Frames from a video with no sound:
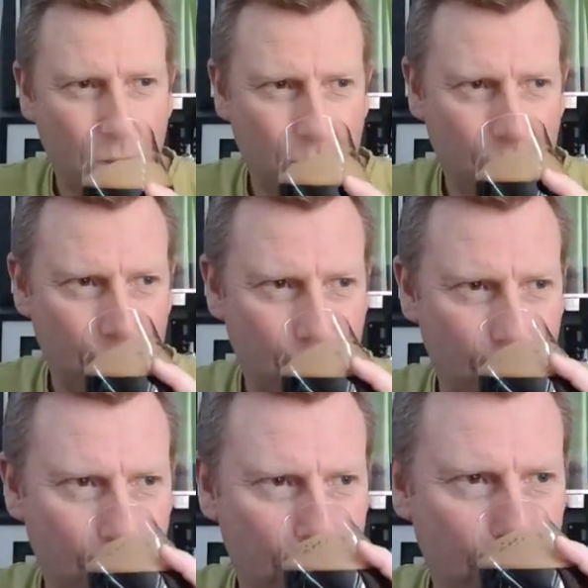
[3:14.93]

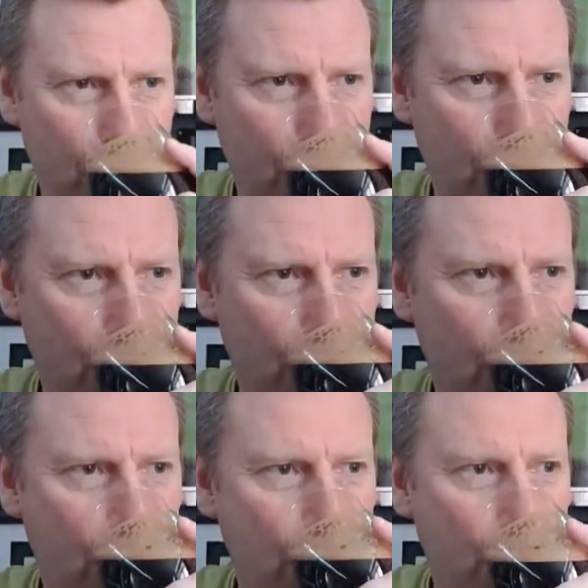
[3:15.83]

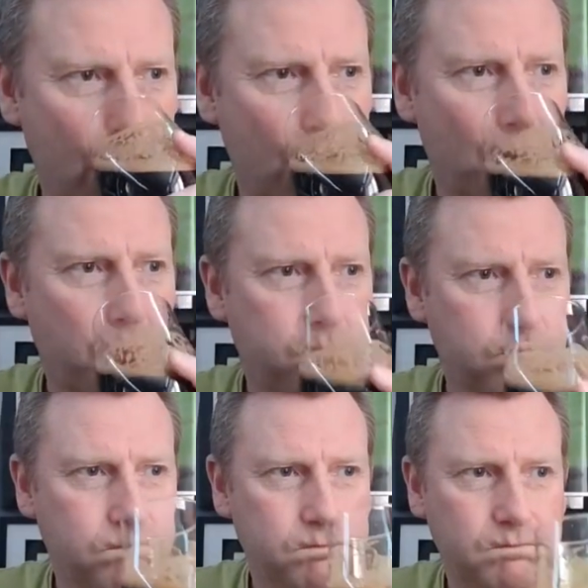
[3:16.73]

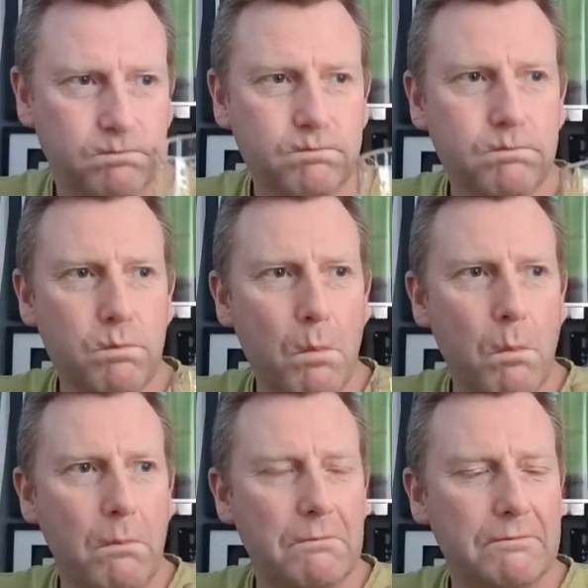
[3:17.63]

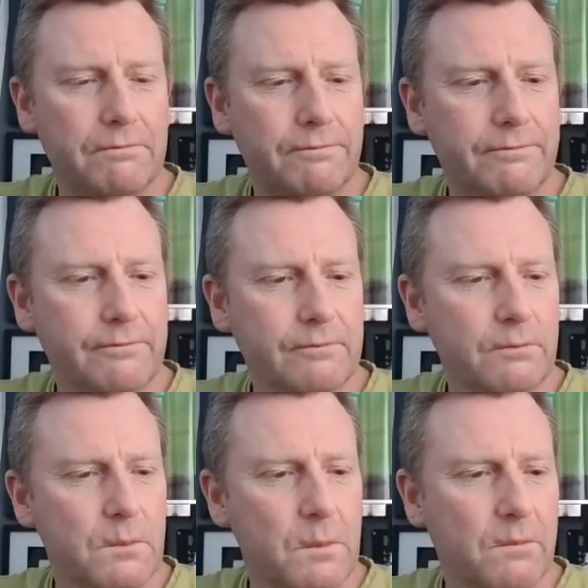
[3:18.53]

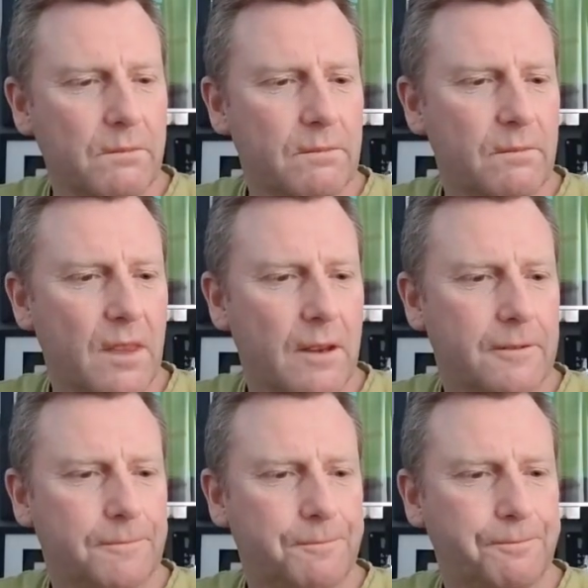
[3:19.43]
(silence)